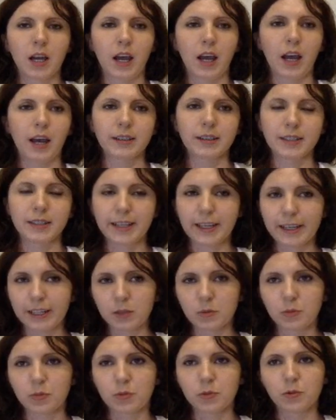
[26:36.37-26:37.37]
And the
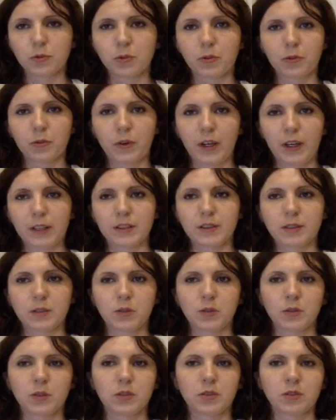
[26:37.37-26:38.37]
second proof, and
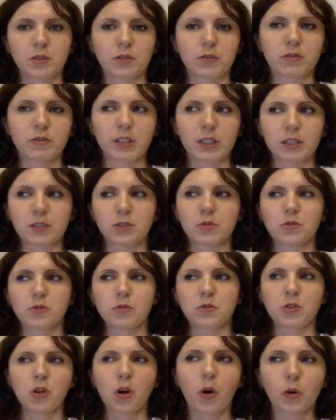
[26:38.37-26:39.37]
really to
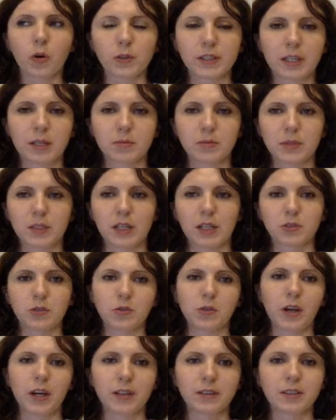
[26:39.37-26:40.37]
show them that
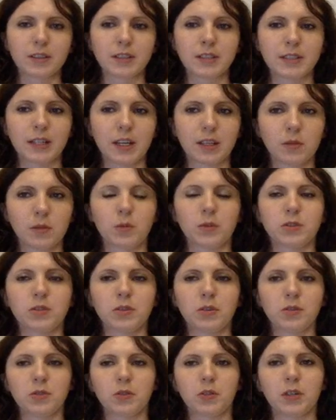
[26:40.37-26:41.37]
you understand what
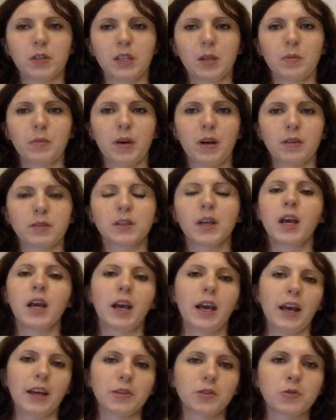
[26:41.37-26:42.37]
you're talking about.
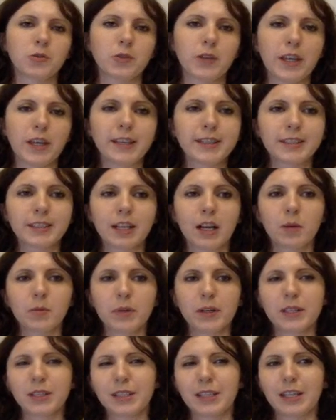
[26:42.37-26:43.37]
And today's
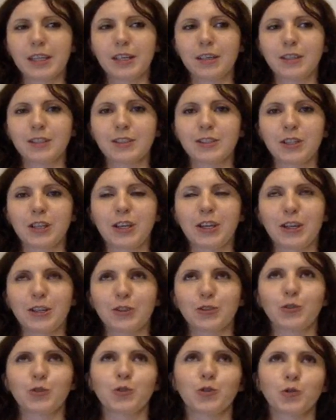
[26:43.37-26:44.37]
company, they
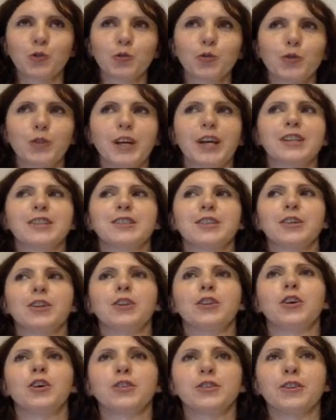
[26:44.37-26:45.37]
understood that a
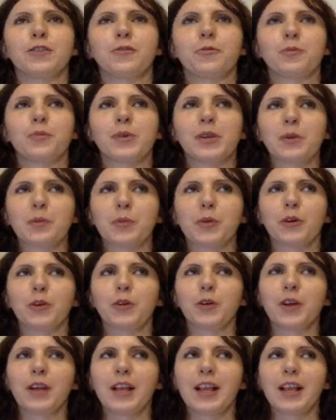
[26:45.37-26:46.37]
lot of people